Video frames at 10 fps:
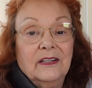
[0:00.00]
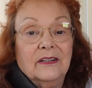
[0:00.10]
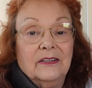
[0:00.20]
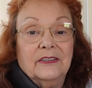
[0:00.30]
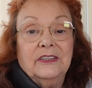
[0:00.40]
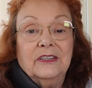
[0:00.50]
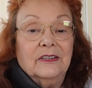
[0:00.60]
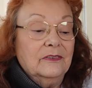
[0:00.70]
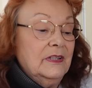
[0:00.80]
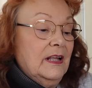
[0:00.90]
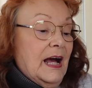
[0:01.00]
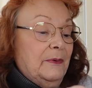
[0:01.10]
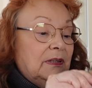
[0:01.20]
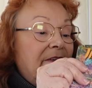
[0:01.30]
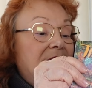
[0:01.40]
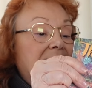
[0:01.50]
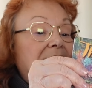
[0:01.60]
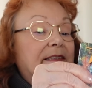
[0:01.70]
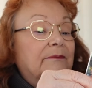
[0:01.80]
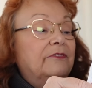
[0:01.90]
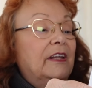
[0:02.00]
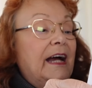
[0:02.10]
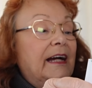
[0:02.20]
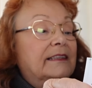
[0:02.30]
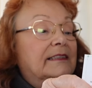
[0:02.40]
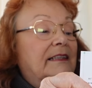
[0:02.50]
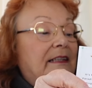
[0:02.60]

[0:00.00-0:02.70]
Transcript: Or, you know, I would love to get some flax,